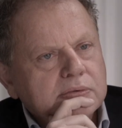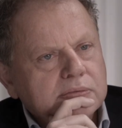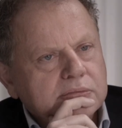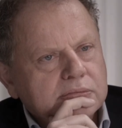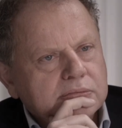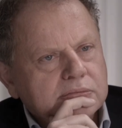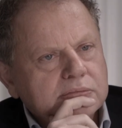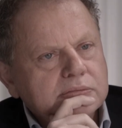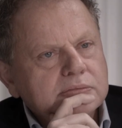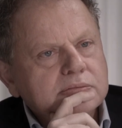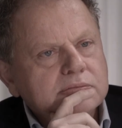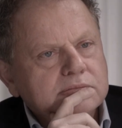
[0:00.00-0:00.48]
Our
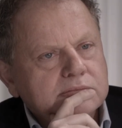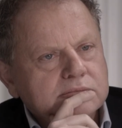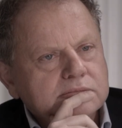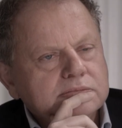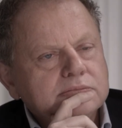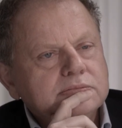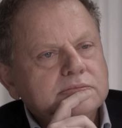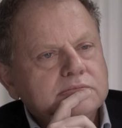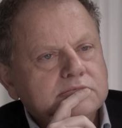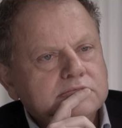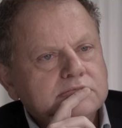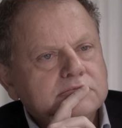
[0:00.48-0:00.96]
world is
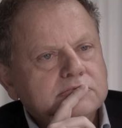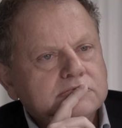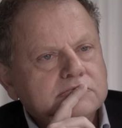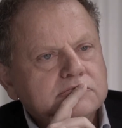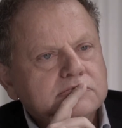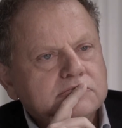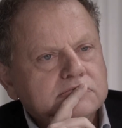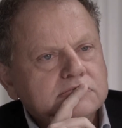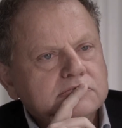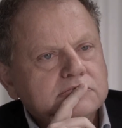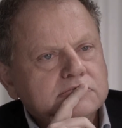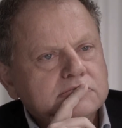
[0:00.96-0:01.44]
full of
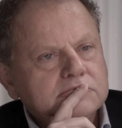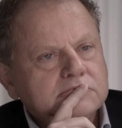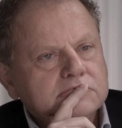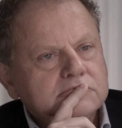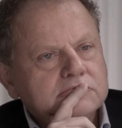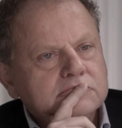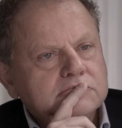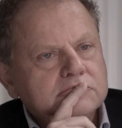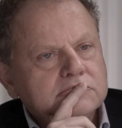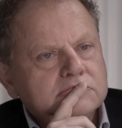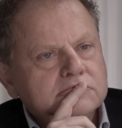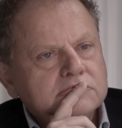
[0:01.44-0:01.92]

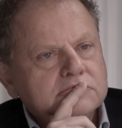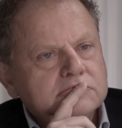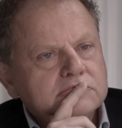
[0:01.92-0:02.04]
colors.